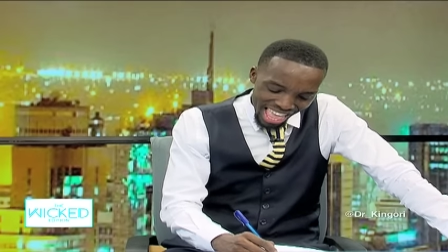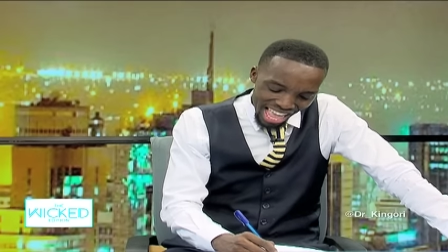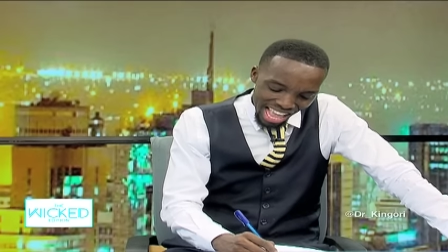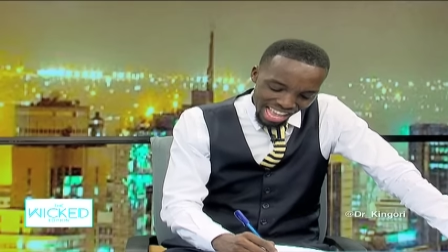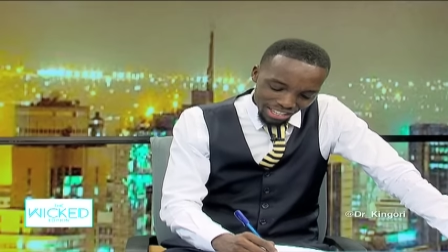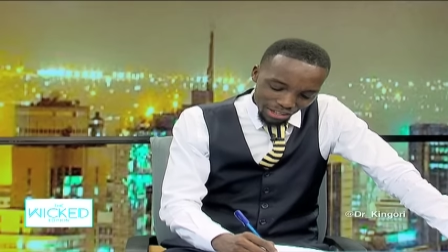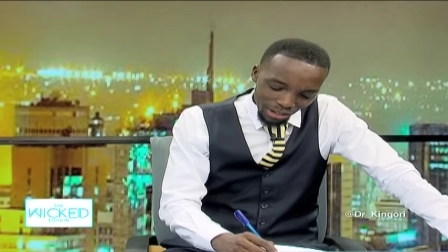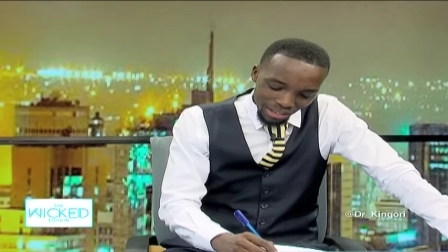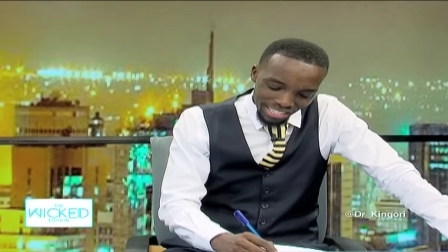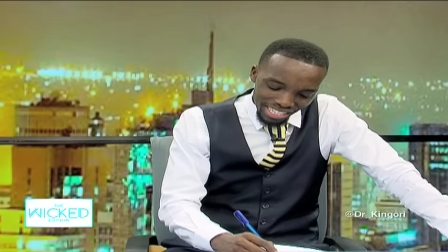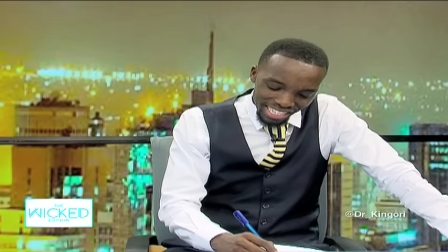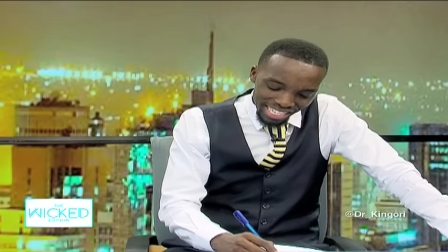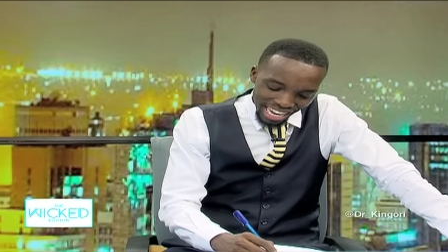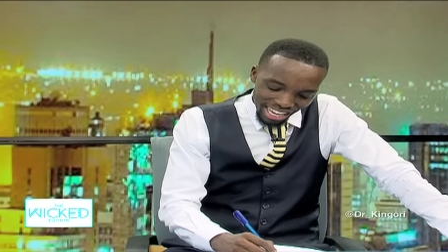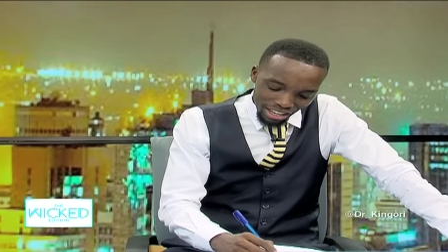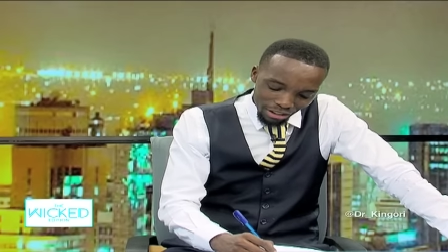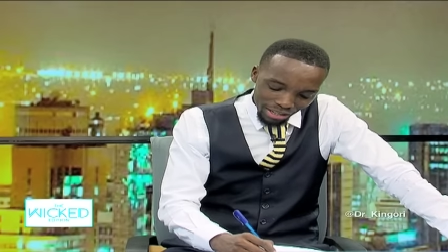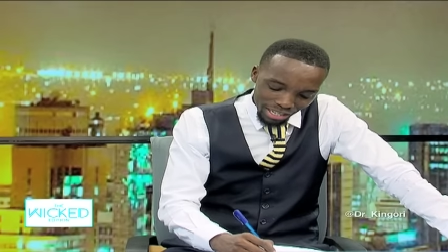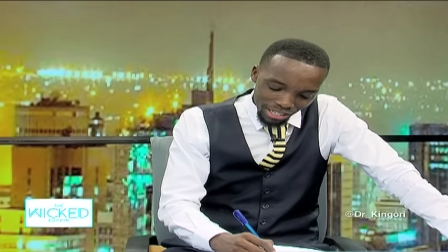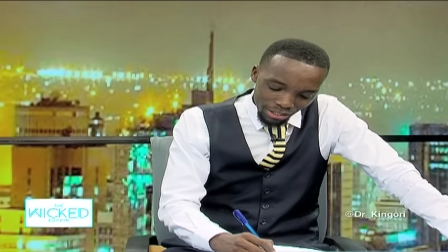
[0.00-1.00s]
So is it
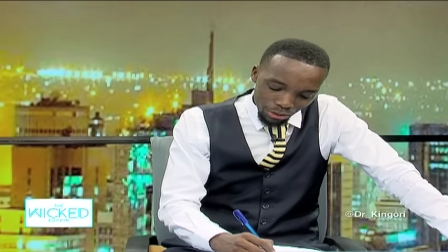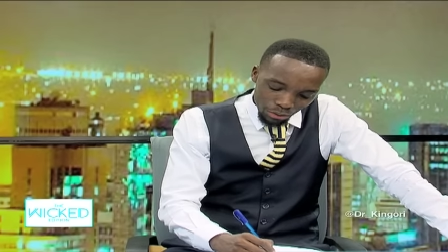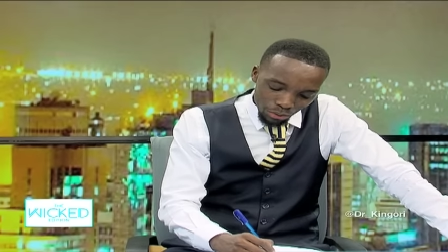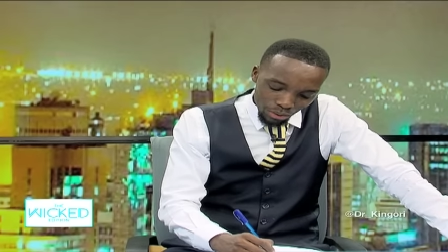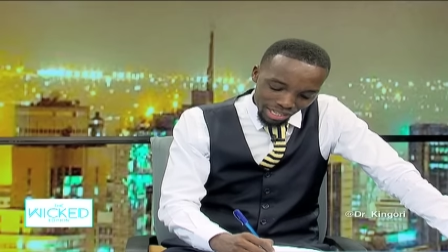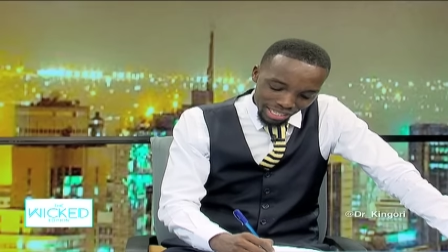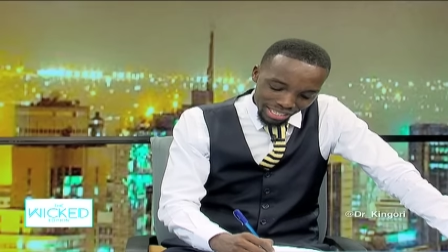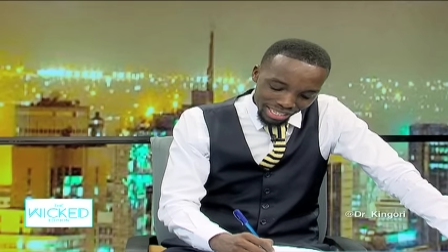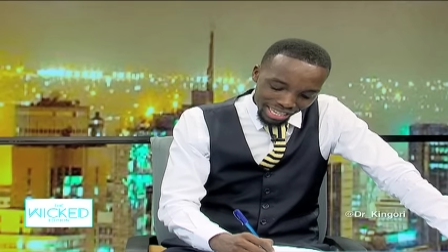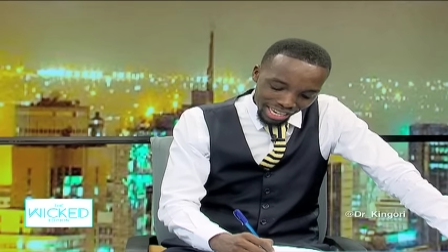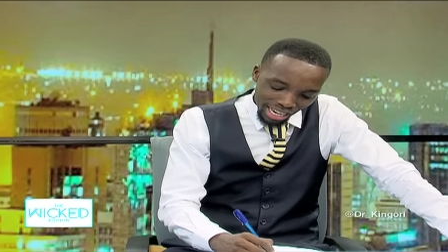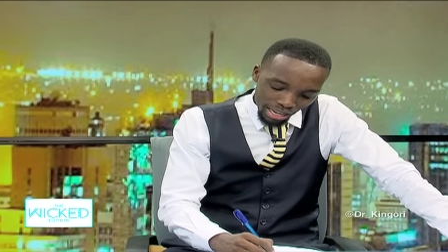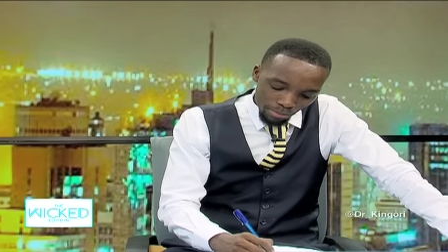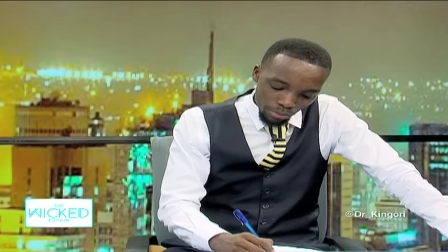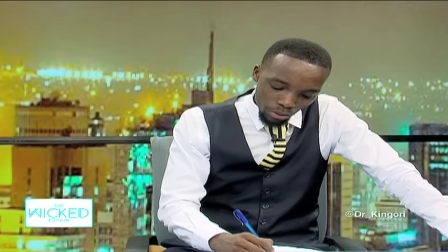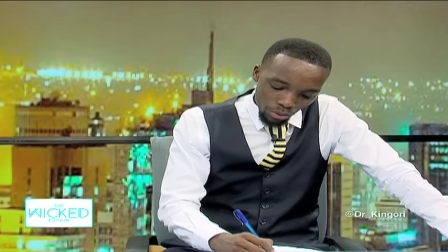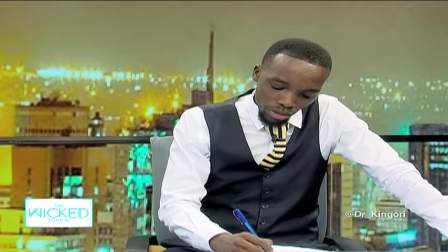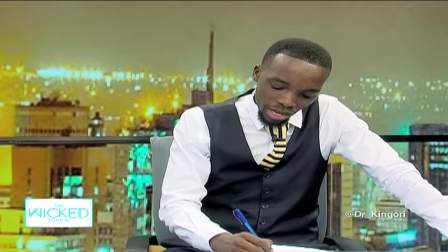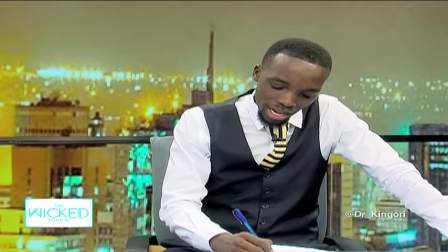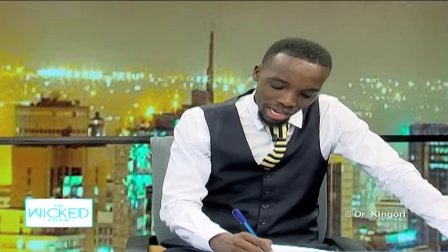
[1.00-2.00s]
accurate to describe
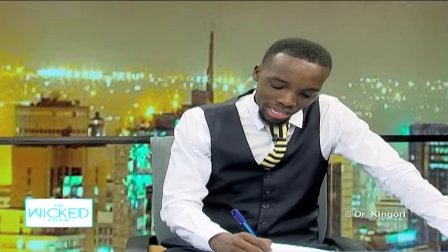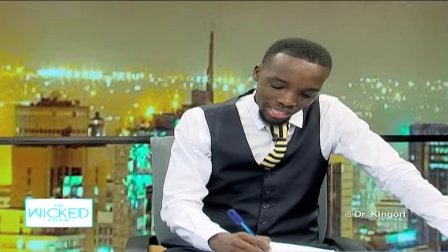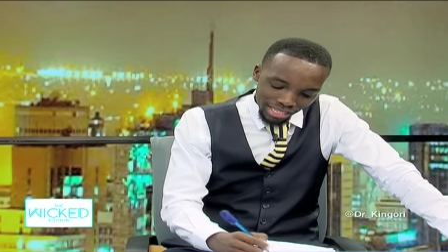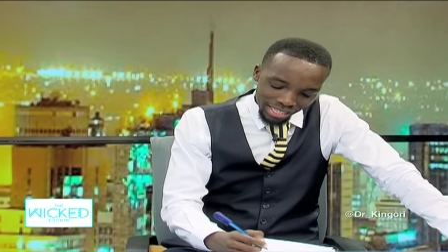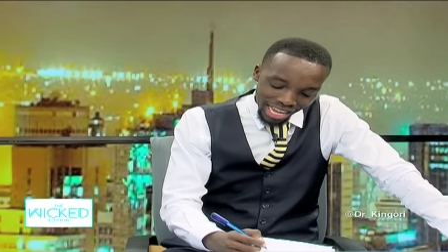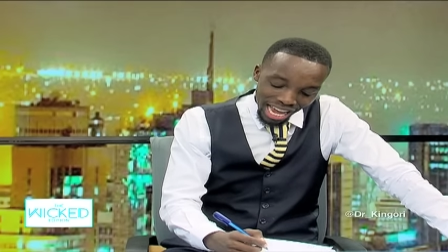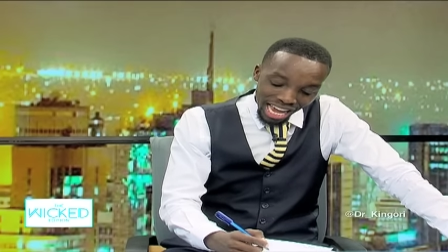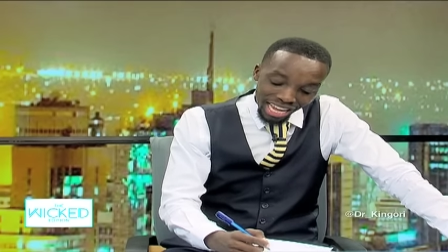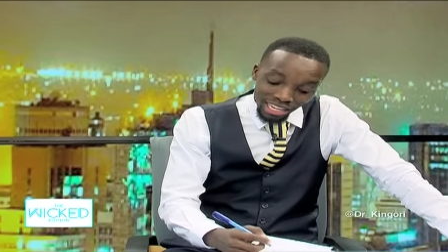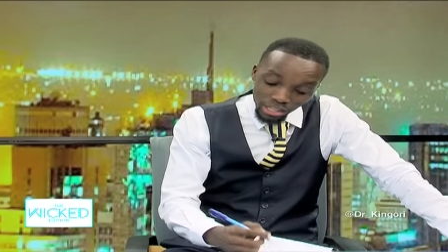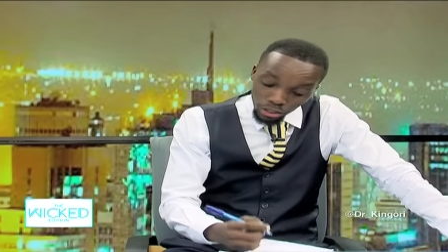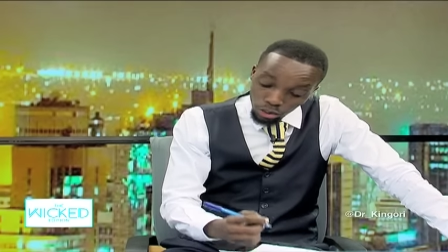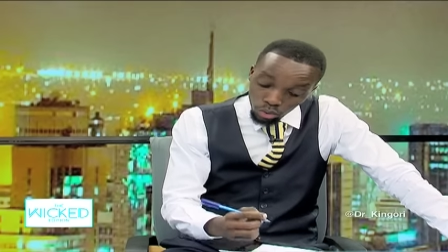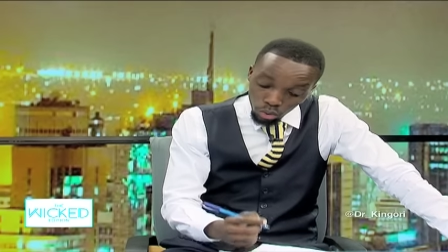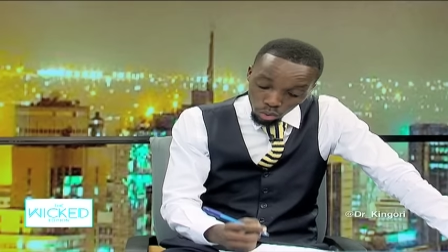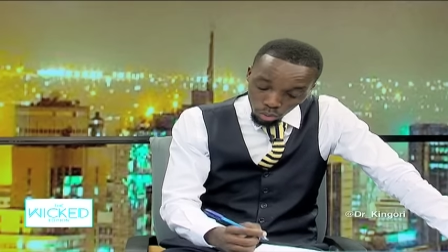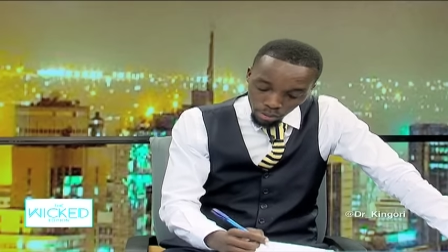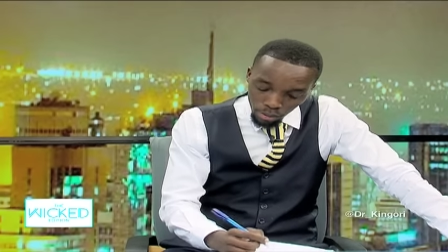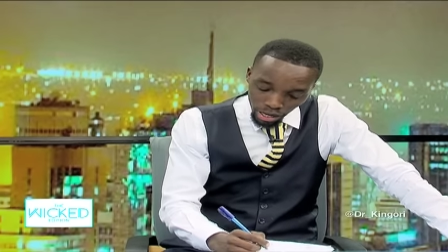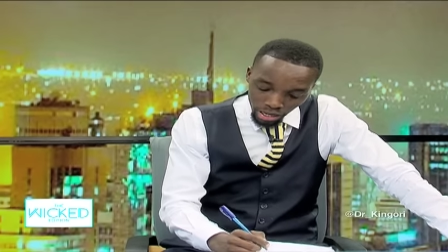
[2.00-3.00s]
you as a rich
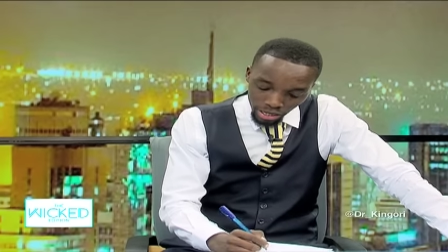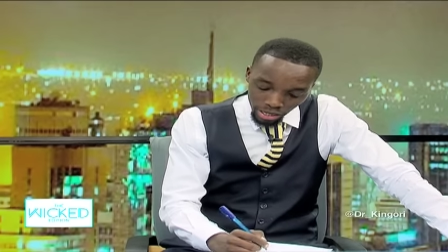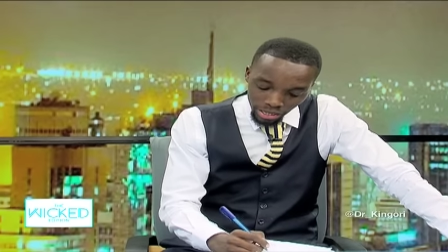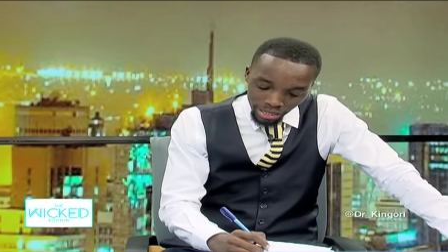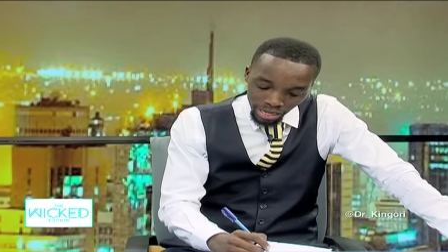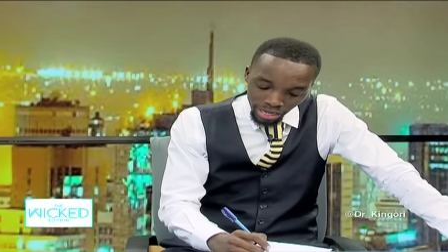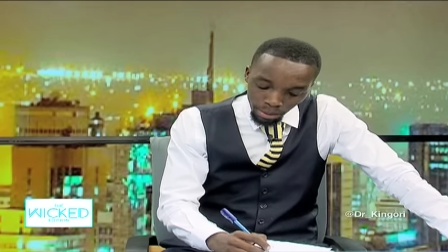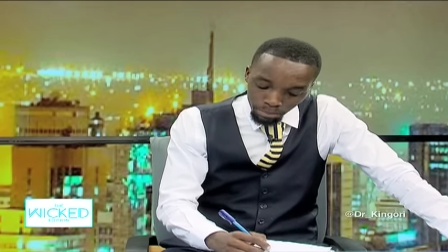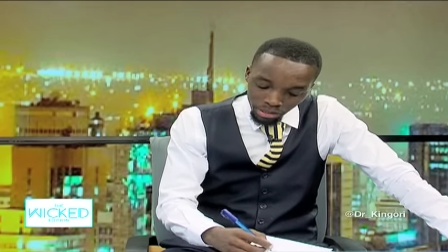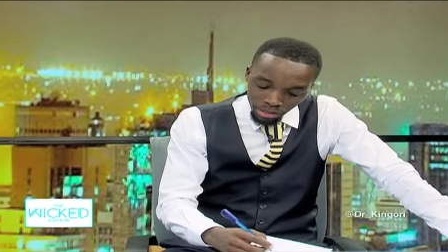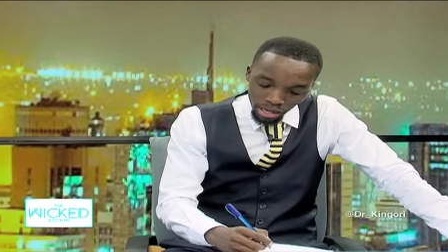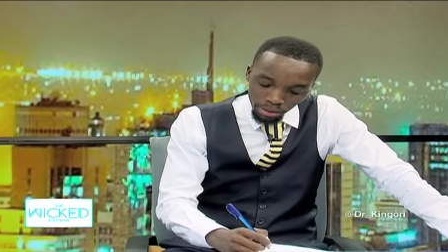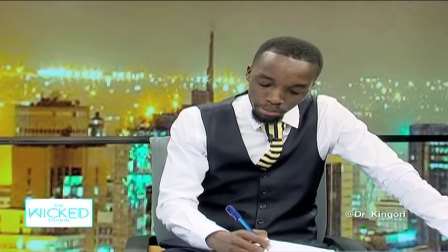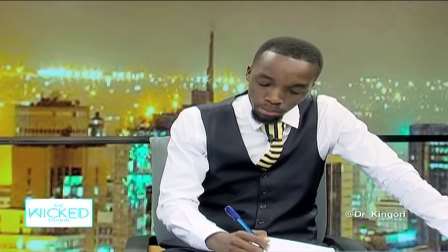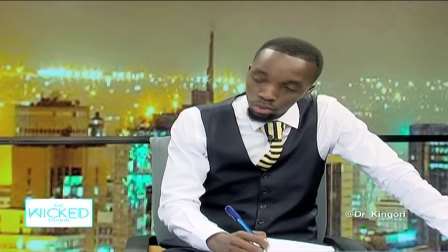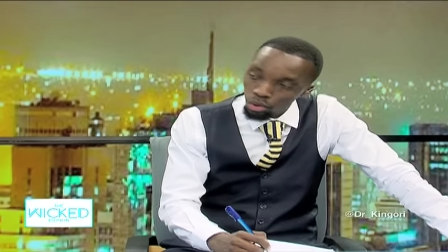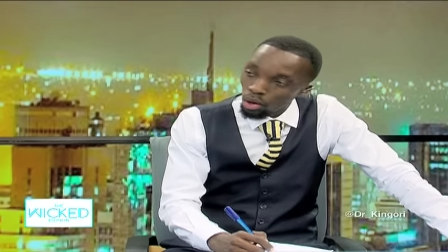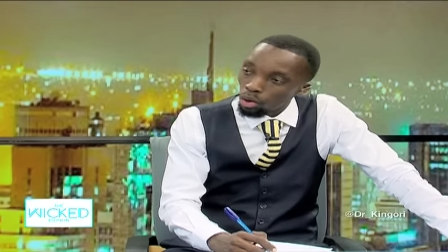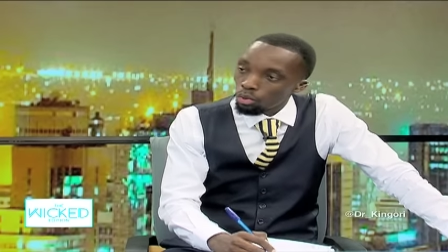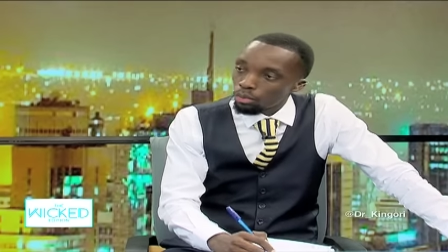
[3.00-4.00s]
woman trapped in a
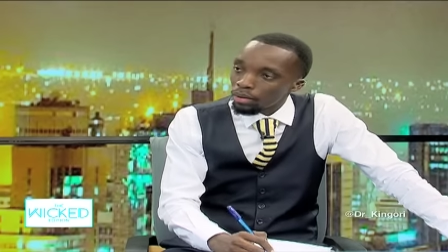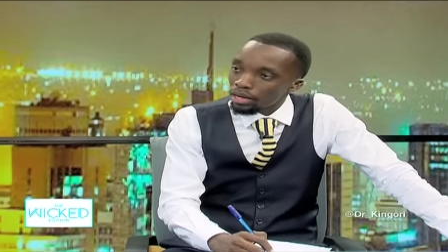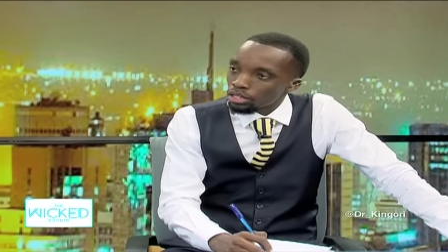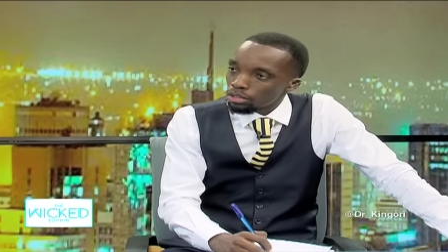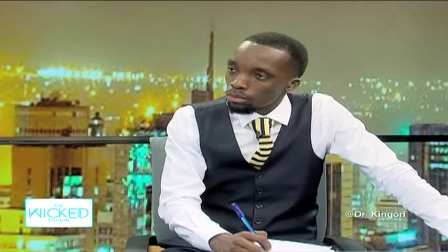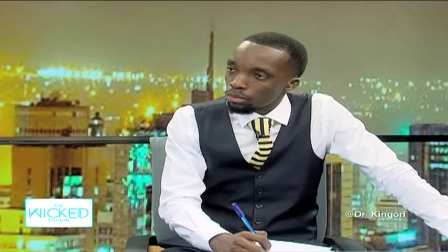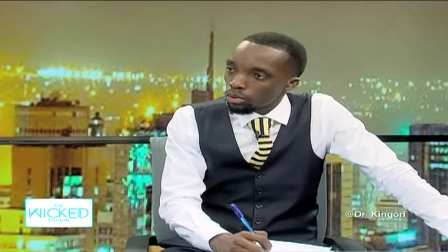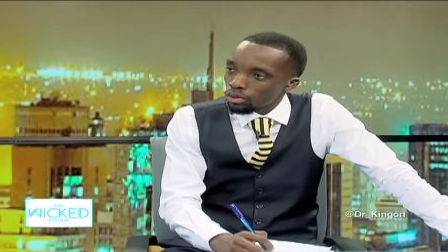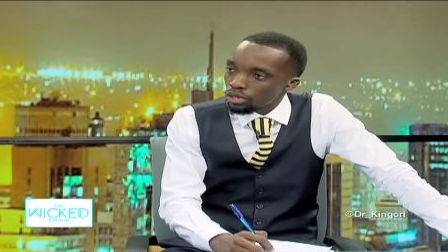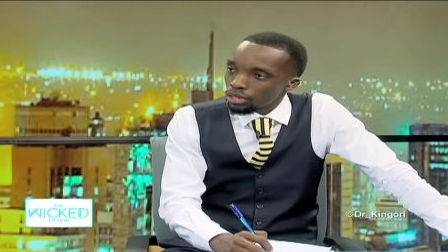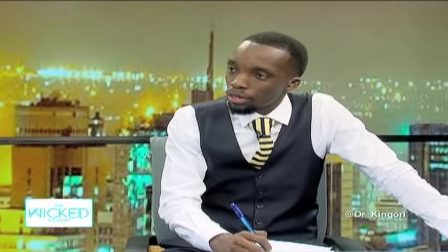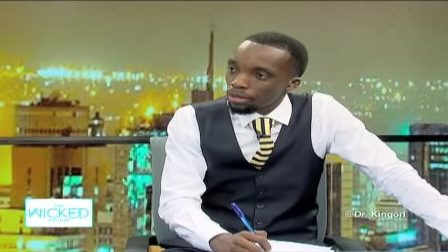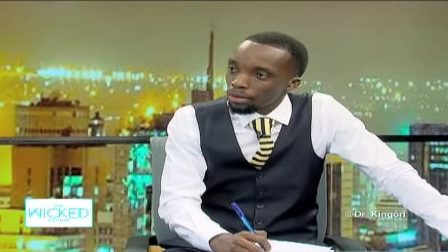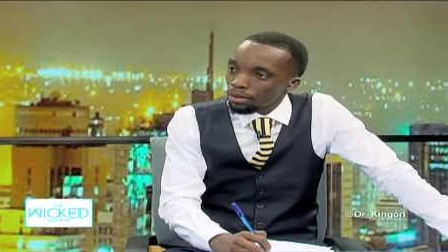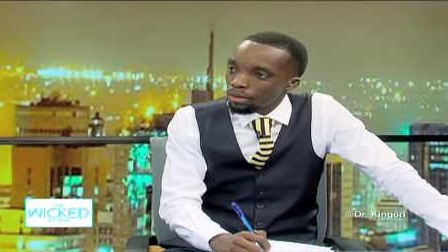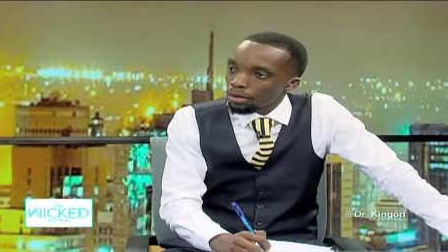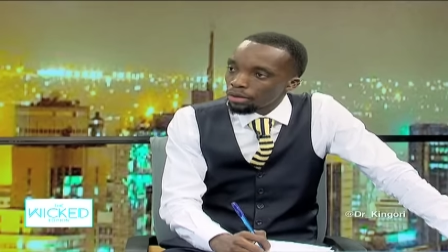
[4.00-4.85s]
poor woman's body? Come